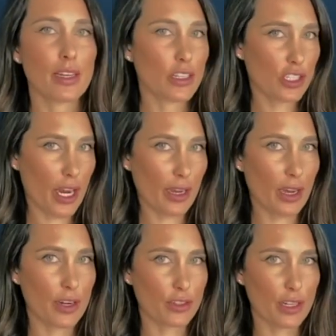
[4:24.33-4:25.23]
Check
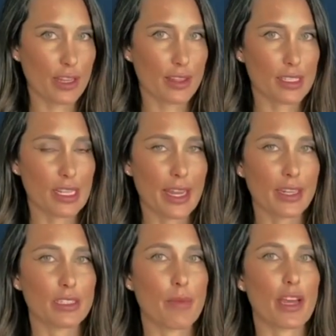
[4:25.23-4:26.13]
underneath this
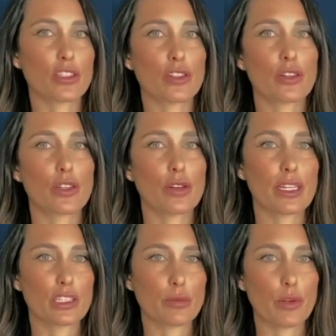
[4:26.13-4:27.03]
link to make sure you're
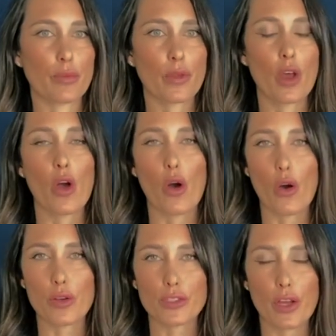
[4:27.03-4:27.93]
eligible.
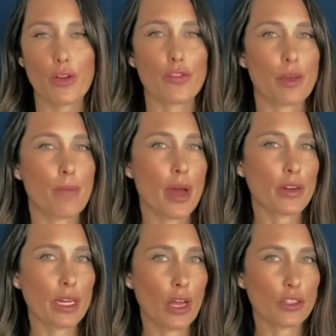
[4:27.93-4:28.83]
Also, for the
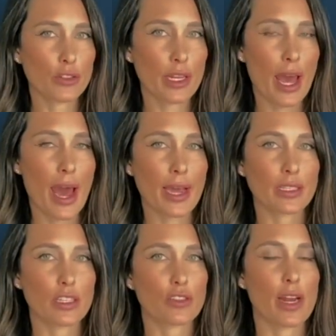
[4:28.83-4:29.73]
Money Laundering
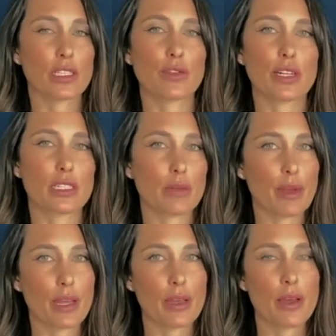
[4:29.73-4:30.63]
Act, the transfer needs to
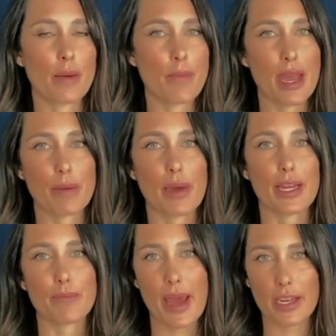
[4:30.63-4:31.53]
be made by
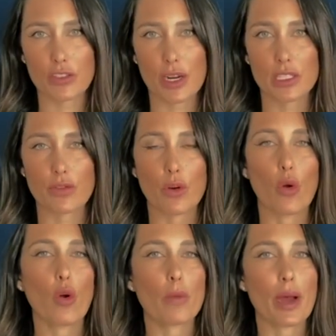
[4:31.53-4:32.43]
a bank transfer
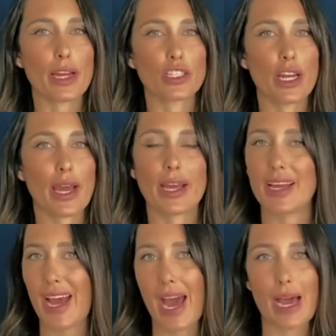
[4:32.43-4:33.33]
or by a
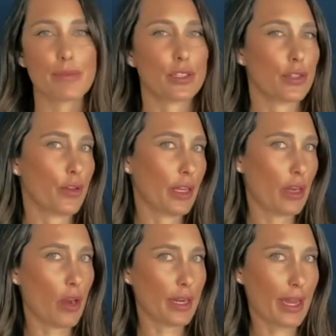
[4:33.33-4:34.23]
check, absolutely
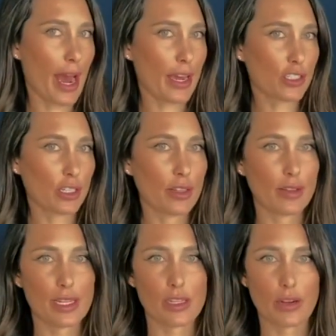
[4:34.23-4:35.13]
not in cash.
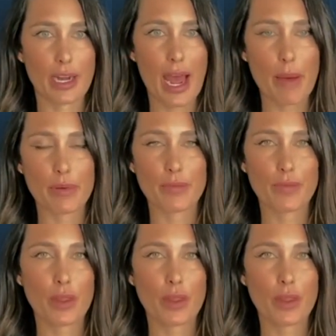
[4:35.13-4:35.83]
That's not going to happen.